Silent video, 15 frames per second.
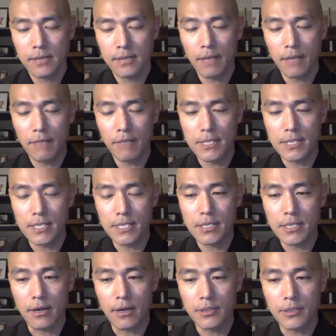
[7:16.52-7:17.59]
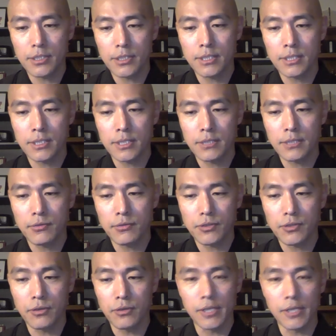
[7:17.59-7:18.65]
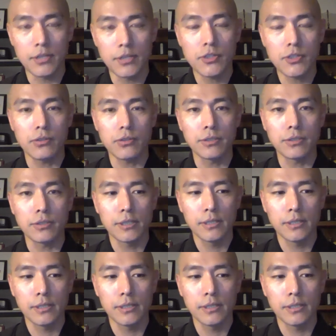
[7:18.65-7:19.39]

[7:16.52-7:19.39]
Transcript: if it's this consciousness who's holding the sword,